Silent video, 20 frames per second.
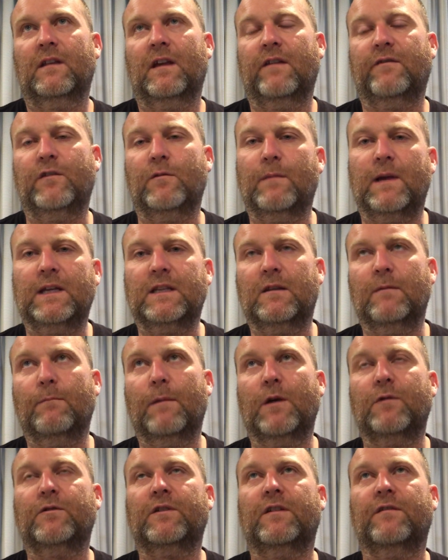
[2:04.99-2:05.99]
If you made the
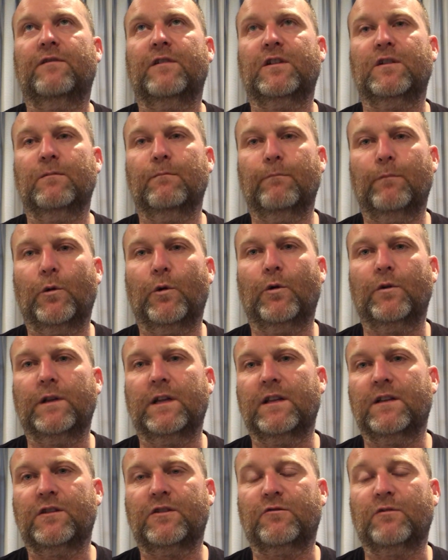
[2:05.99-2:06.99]
most efficient board
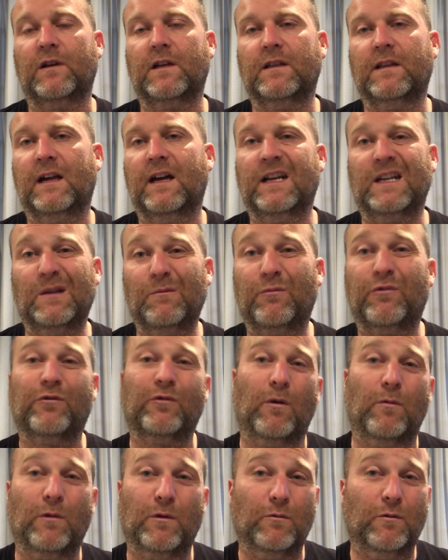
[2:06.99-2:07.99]
in a straight line, it
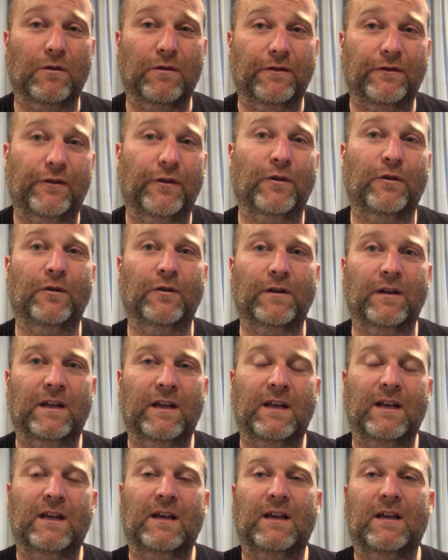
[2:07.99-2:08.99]
probably wouldn't turn,
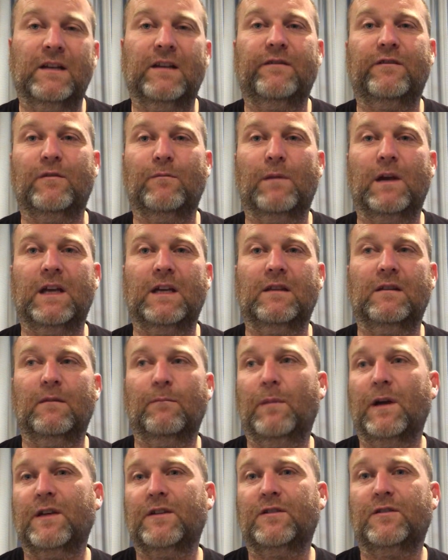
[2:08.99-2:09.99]
and if you made
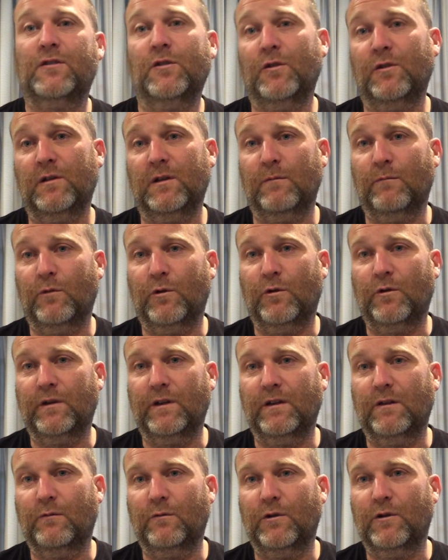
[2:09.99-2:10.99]
the best turning board
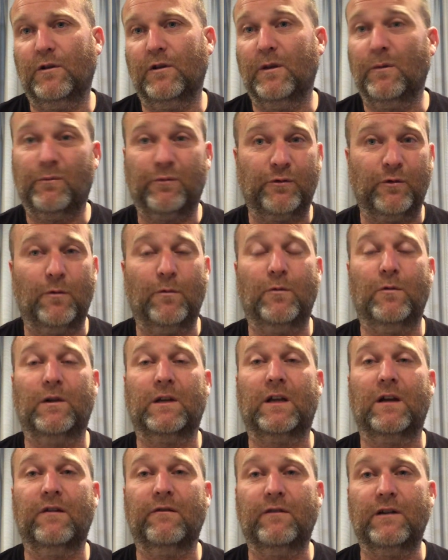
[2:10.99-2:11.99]
in the world, it probably
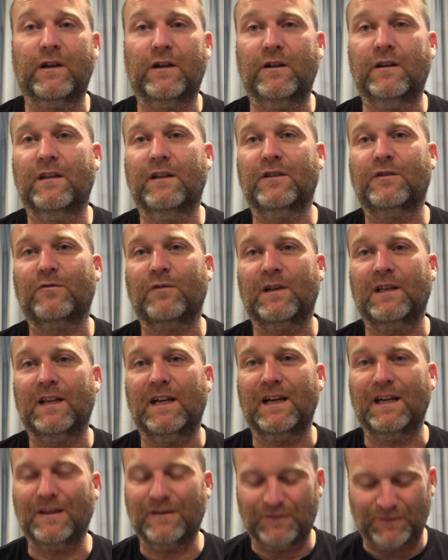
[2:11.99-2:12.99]
wouldn't go very good in a straight
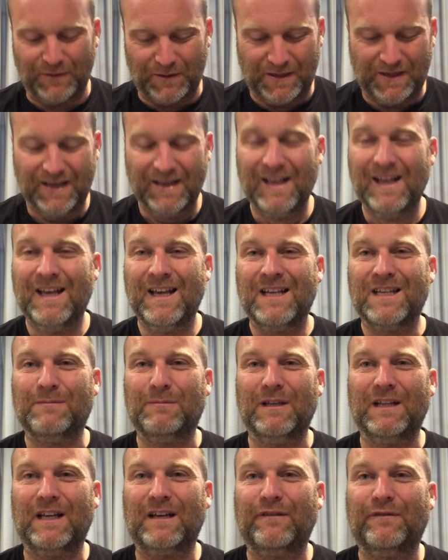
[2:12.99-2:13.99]
line. So it's
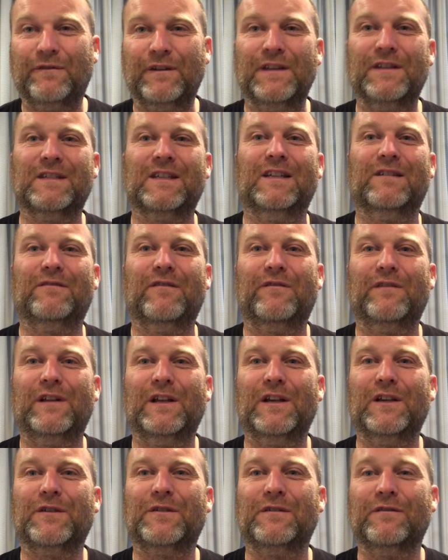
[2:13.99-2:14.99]
a bit like fins and everything
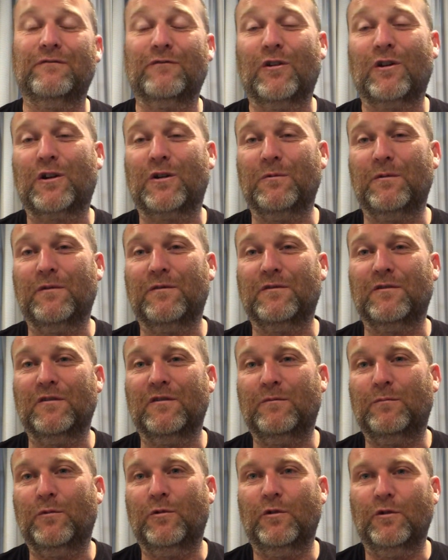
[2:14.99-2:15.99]
else and rocker with
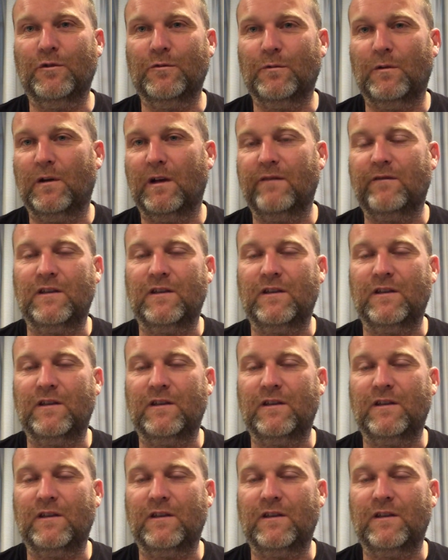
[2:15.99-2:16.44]
surfboards.